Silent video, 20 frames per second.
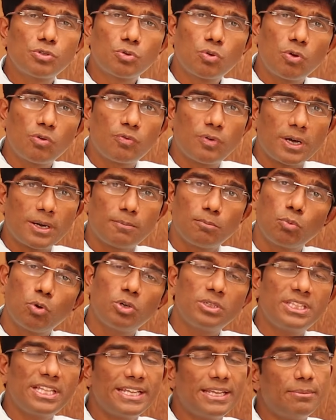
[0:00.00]
to go for
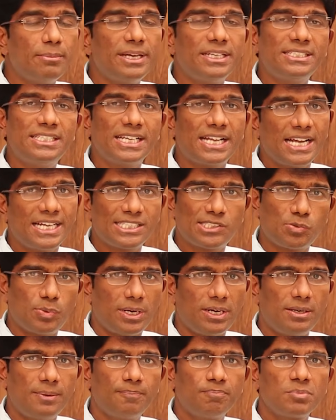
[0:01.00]
both the imaging as
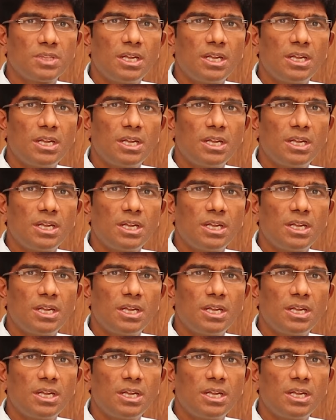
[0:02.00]
well.